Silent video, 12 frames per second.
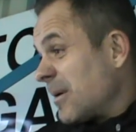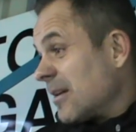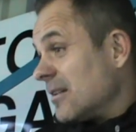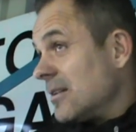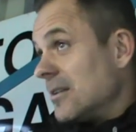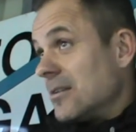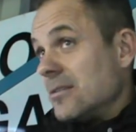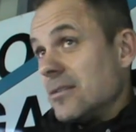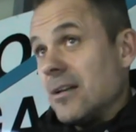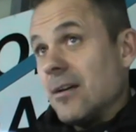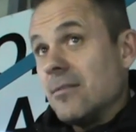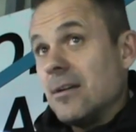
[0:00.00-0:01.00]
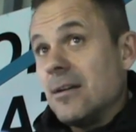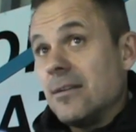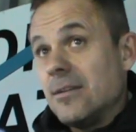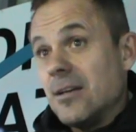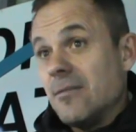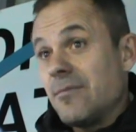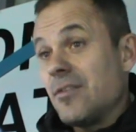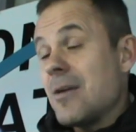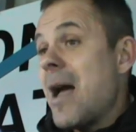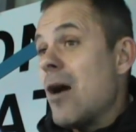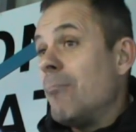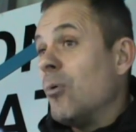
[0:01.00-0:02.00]
And for the
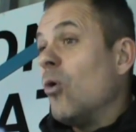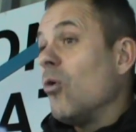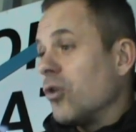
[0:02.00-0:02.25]
amount of ball